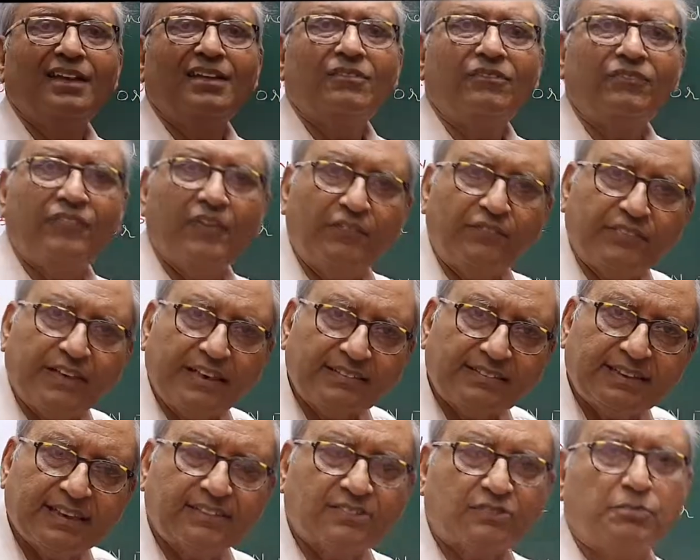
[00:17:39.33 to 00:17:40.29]

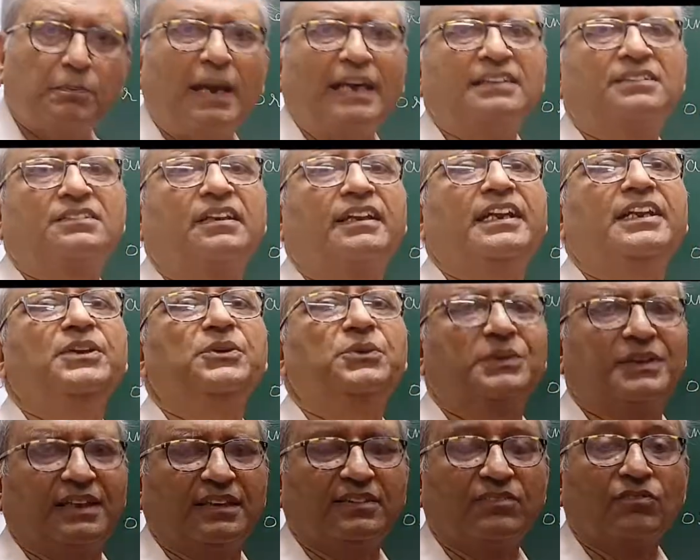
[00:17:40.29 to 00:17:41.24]
56 by 3
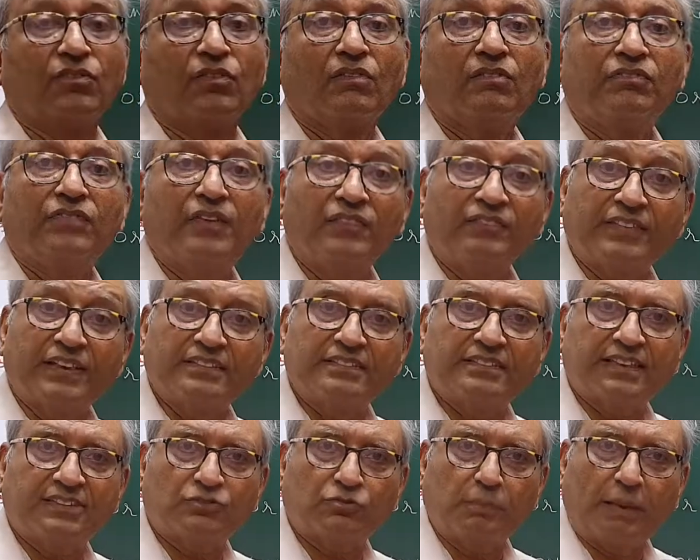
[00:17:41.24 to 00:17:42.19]
Newton.
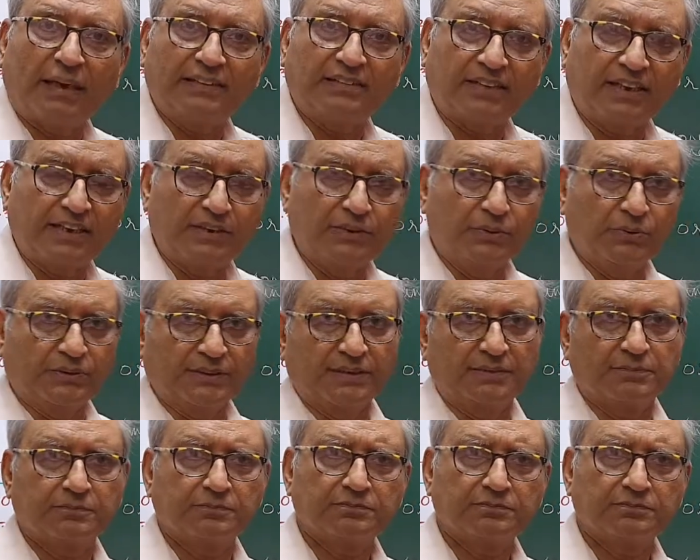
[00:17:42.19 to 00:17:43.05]
56 by 3 Newton.